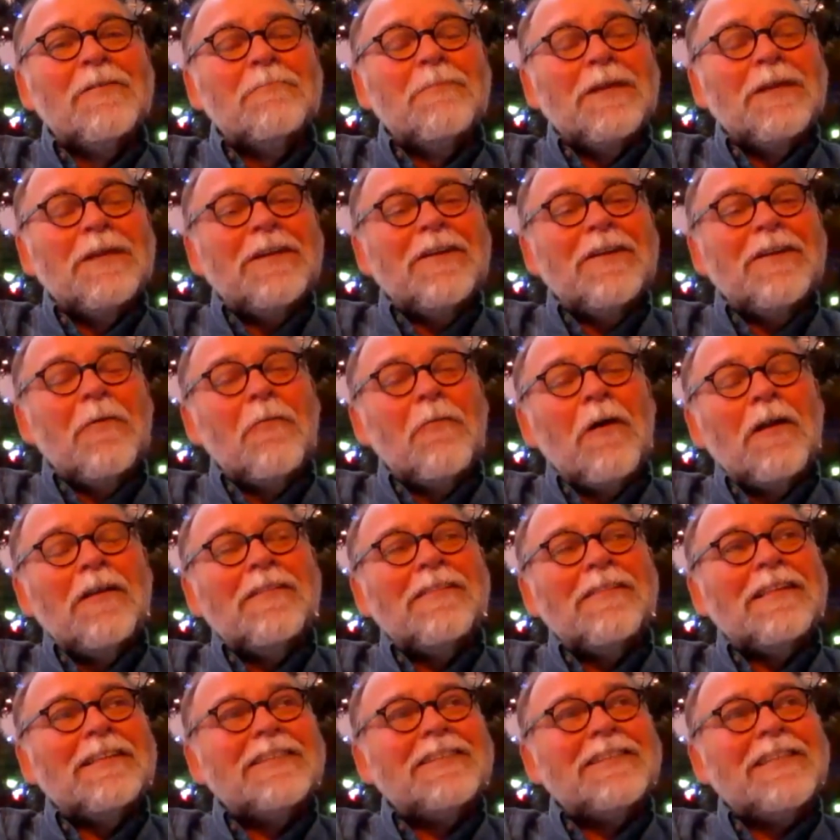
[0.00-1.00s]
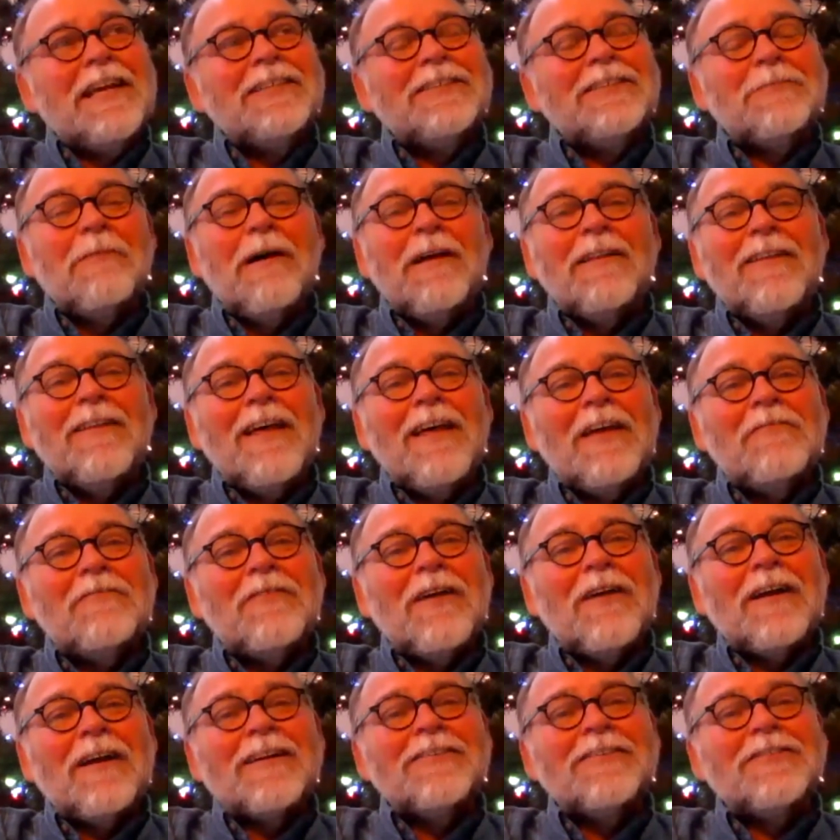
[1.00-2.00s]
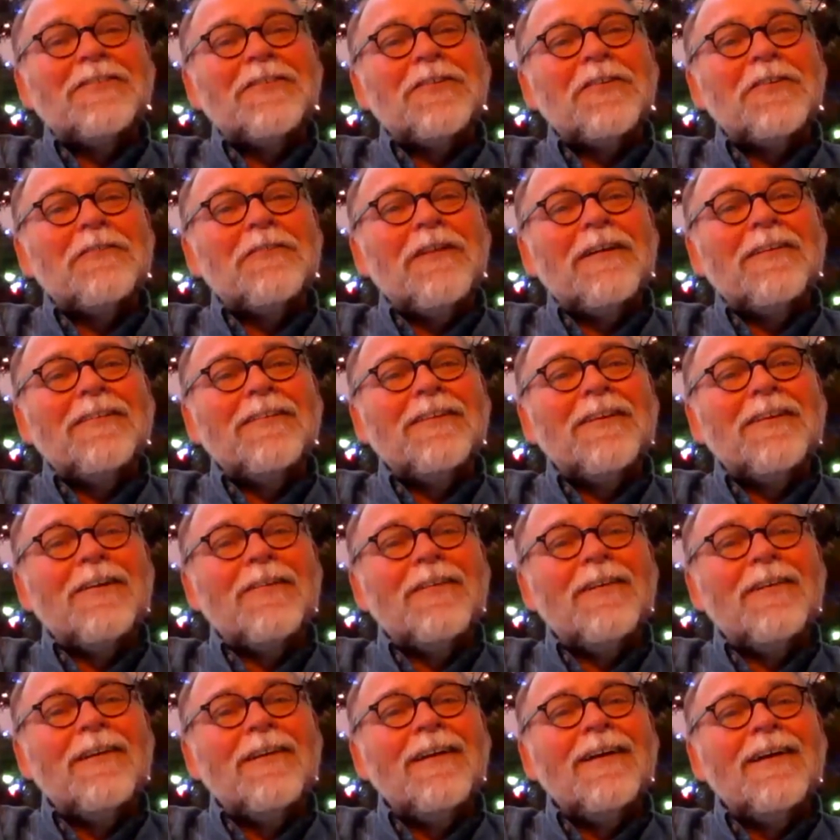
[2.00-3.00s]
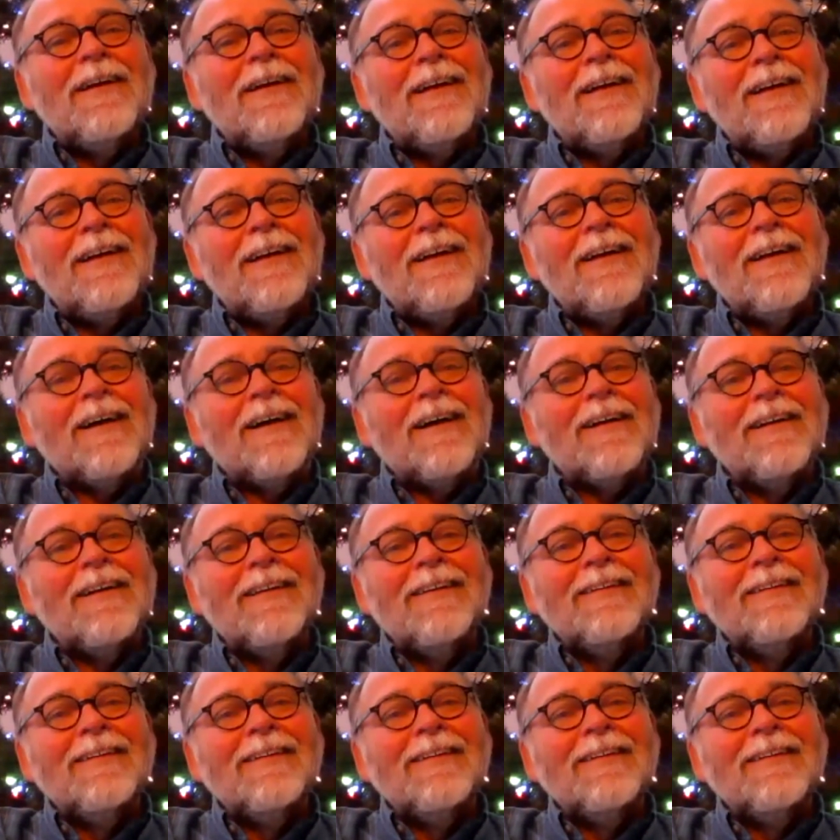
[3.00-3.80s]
But you know what? At this stage of my life, I can turn around and go, huh,